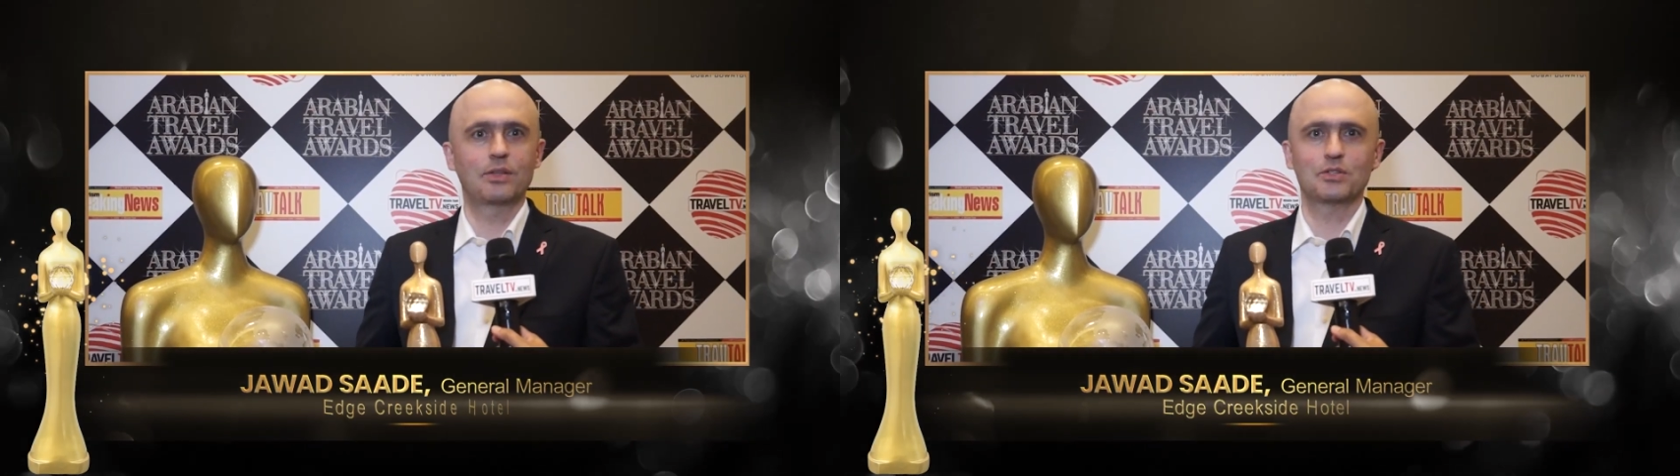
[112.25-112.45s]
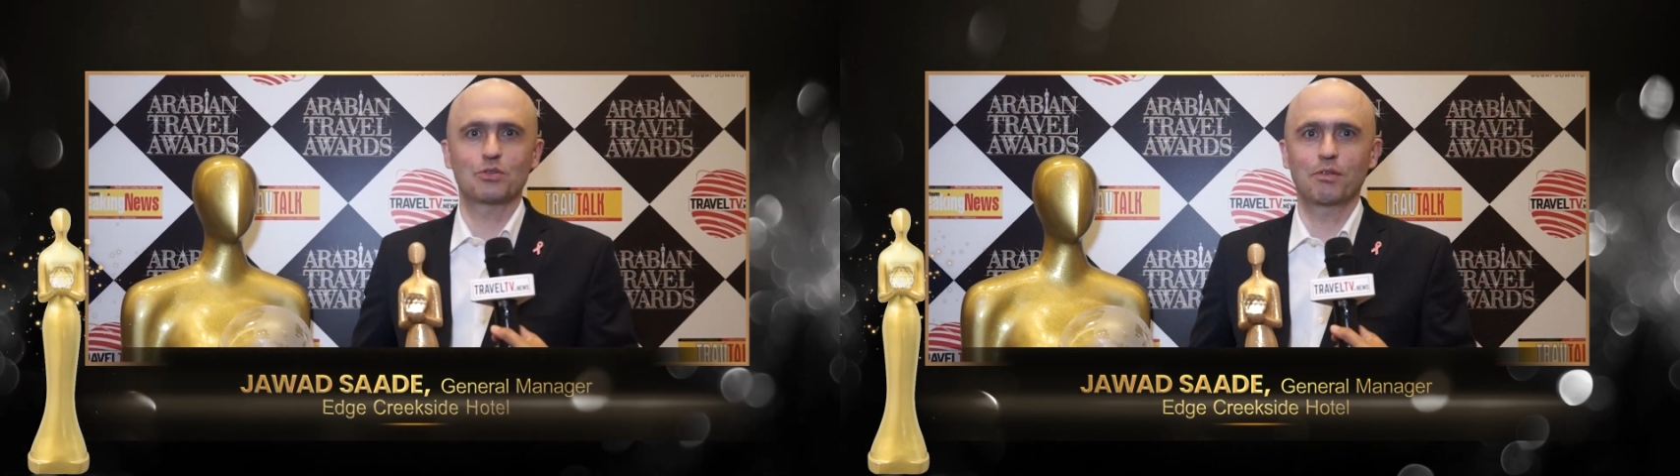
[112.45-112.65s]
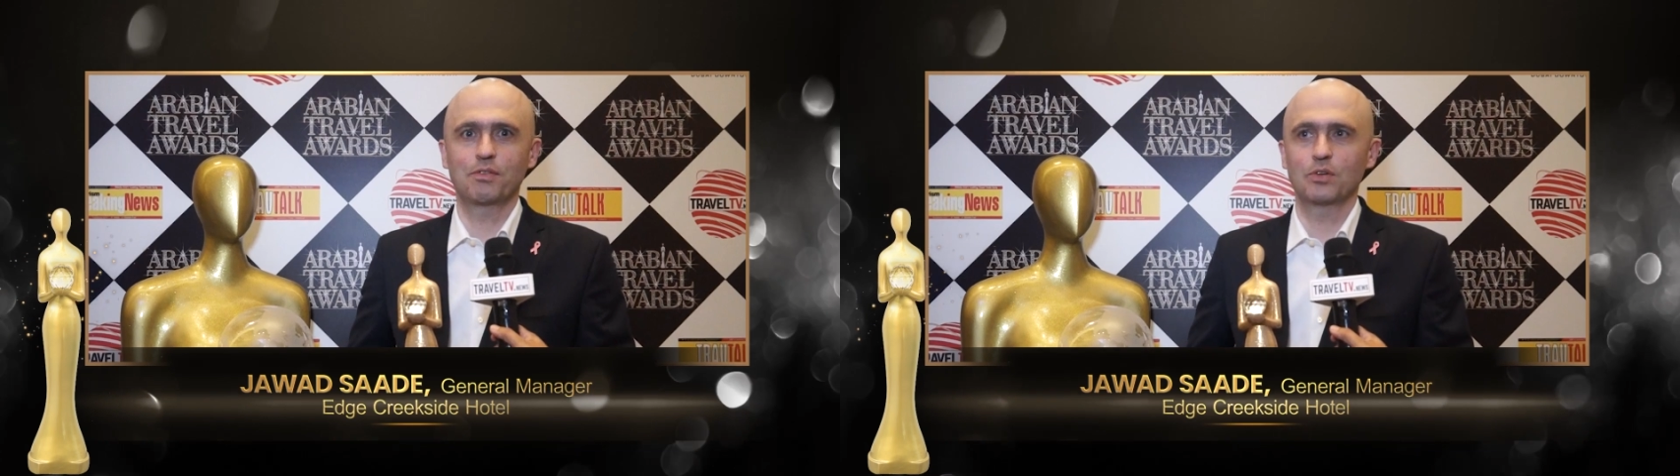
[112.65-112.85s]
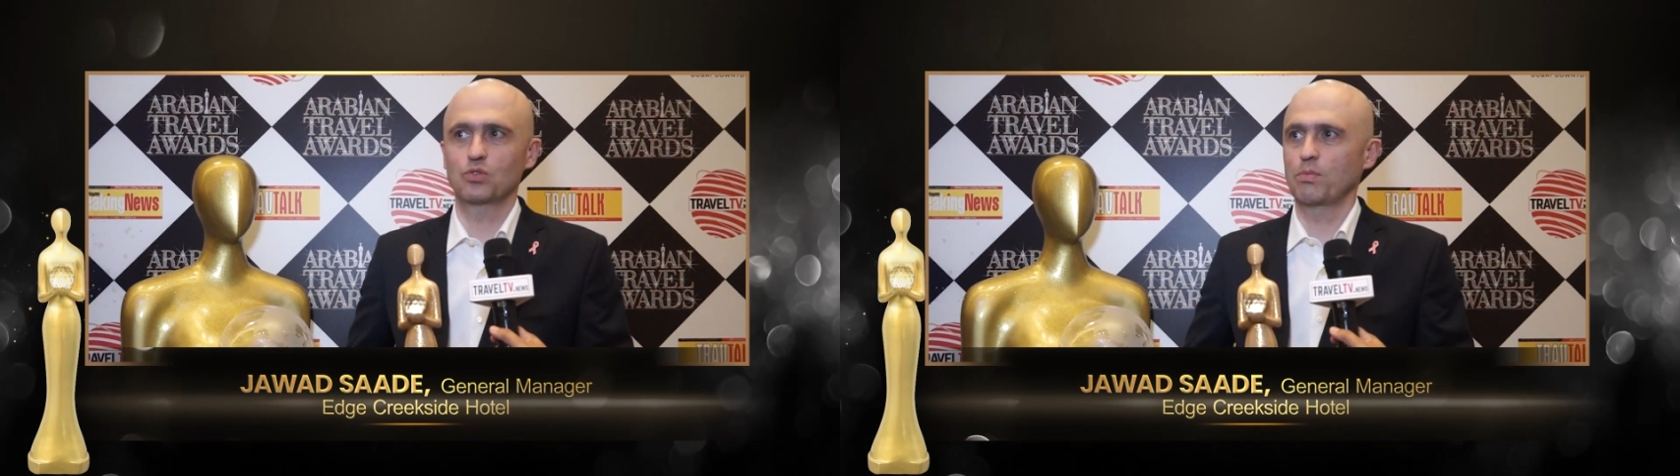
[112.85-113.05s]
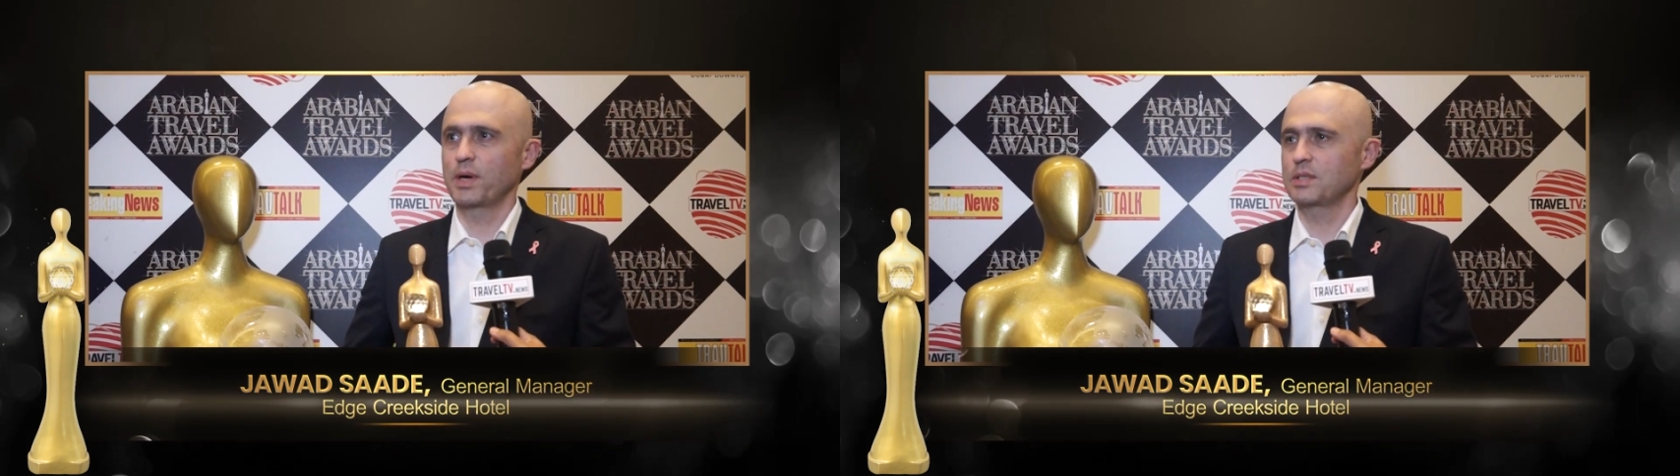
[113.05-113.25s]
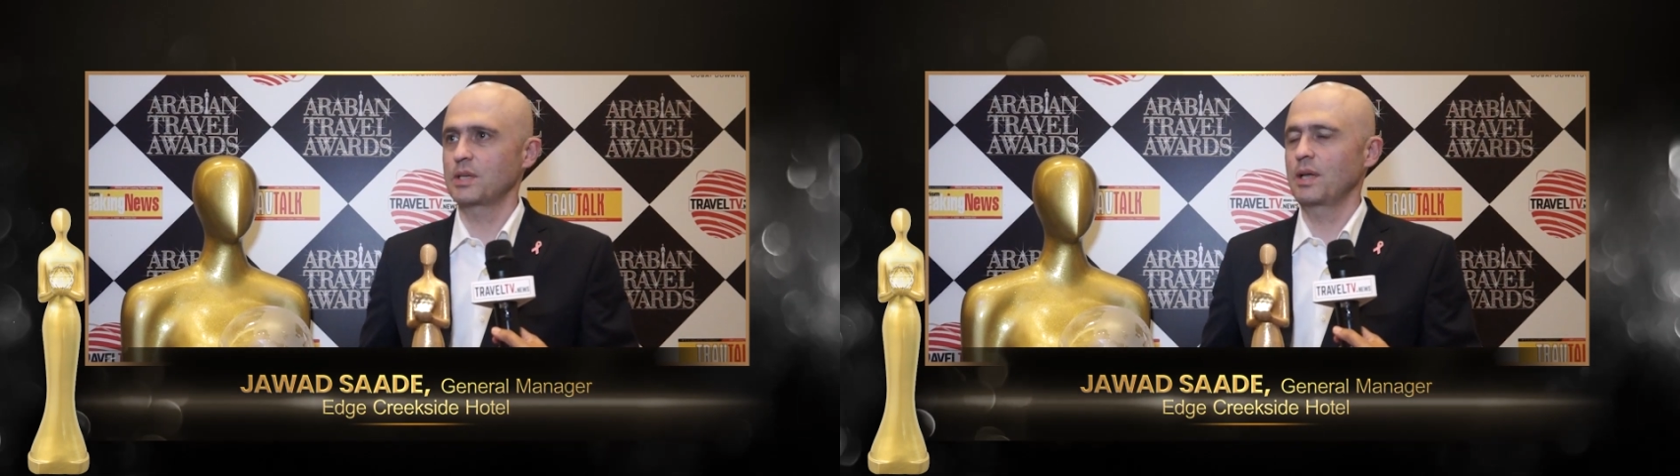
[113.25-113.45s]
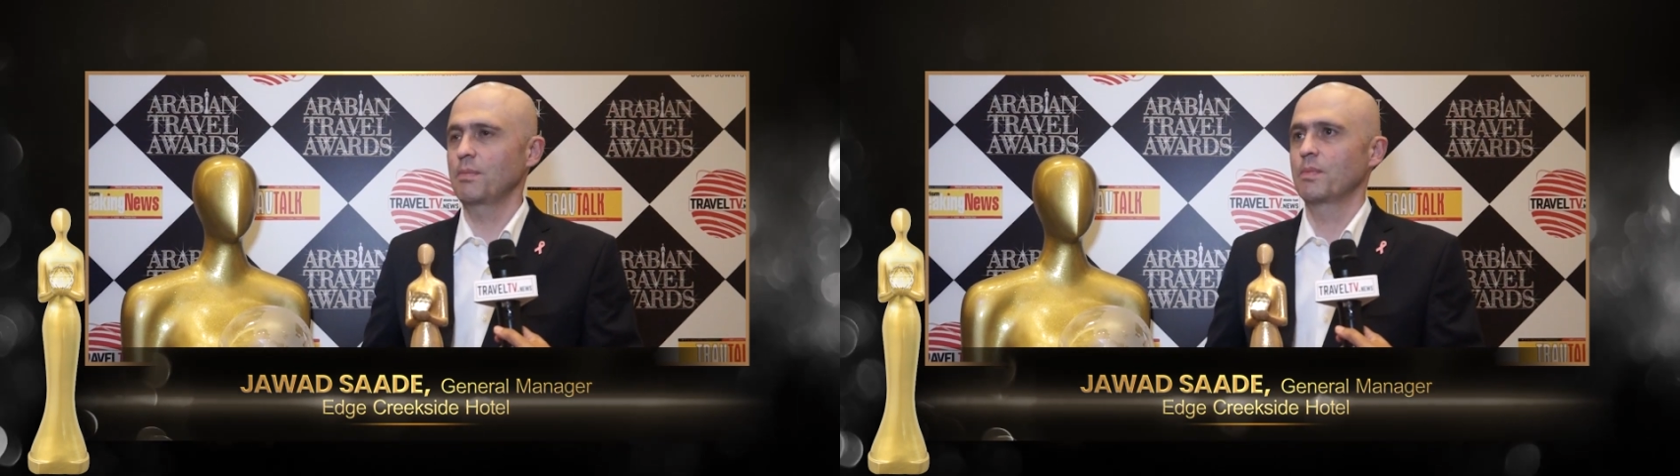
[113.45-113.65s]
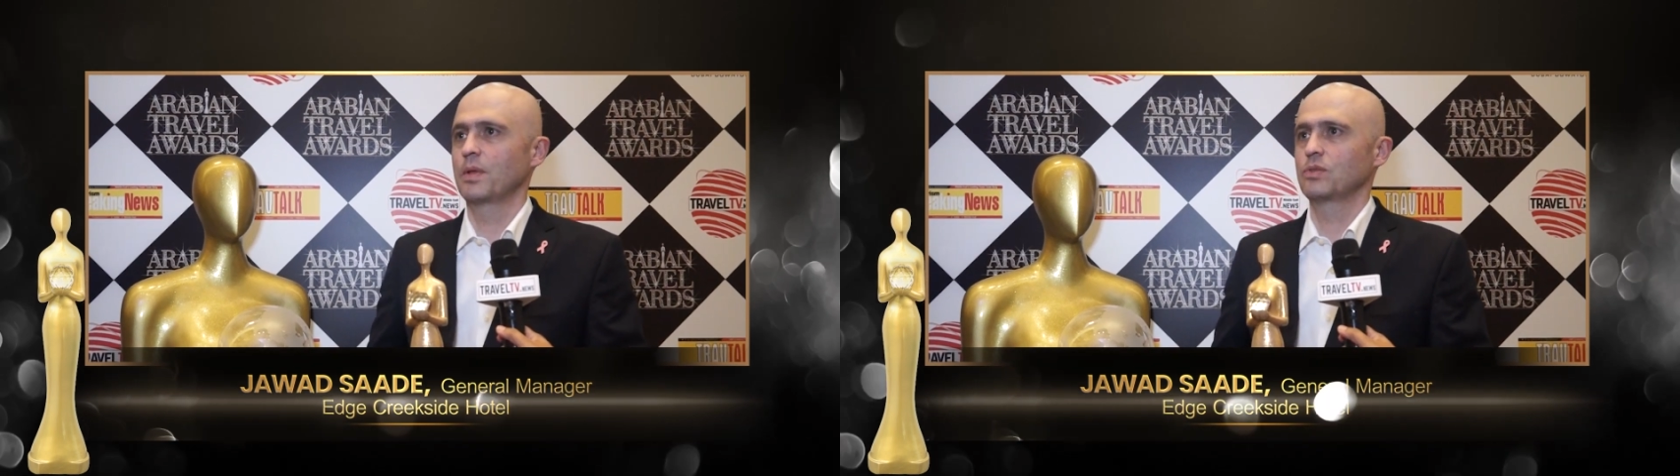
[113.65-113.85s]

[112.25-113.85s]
this trophy to my team,